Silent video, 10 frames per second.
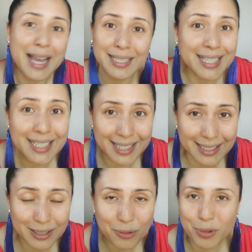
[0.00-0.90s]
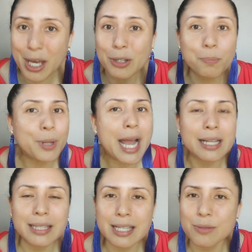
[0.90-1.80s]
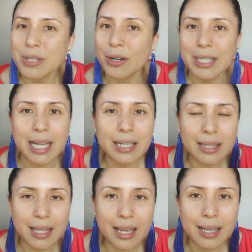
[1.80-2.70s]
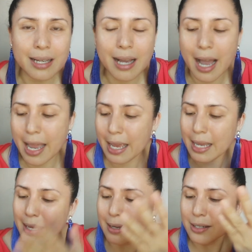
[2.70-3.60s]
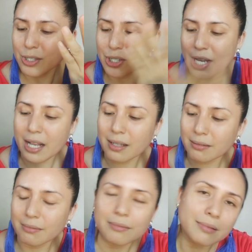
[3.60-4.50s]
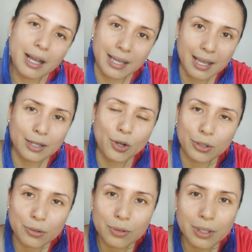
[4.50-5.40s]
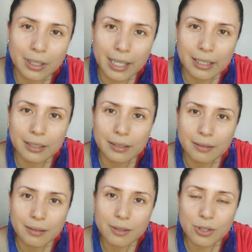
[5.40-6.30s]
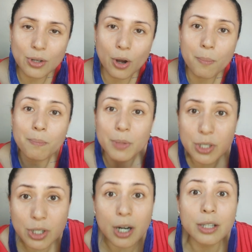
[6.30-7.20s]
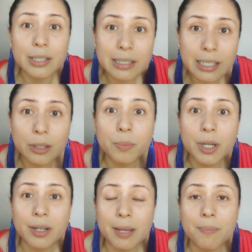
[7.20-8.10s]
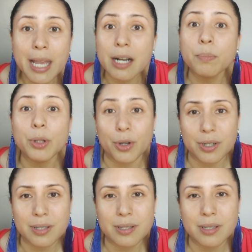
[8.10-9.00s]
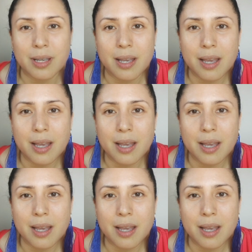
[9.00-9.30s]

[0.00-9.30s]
I did it without practice, without anything. I checked again on Google and saw Charlotte Tilbury makeup looks.